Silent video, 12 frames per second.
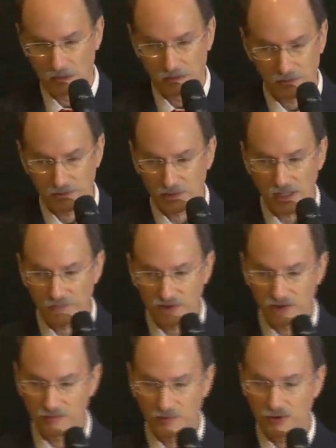This could
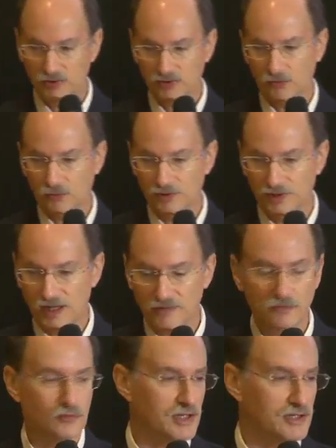obviously be used for
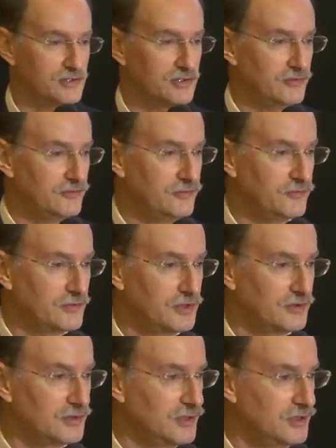novel ways of
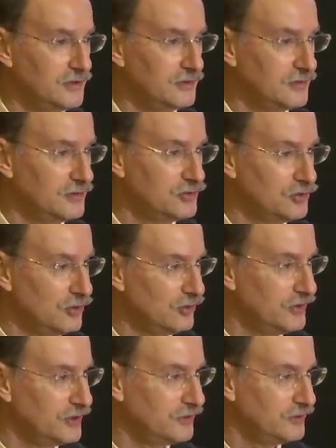uh,
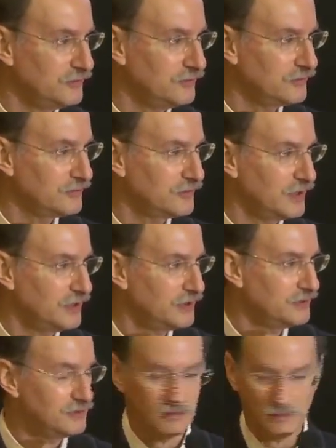controlling
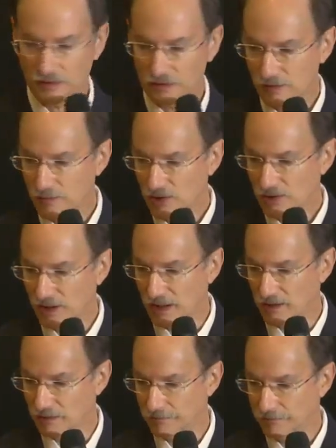and uh,
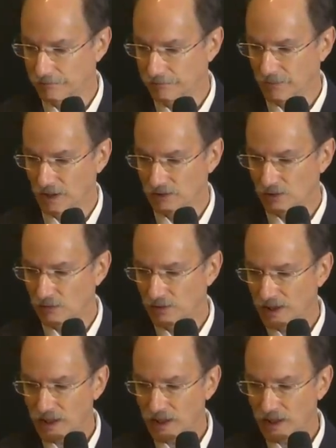communicating. So we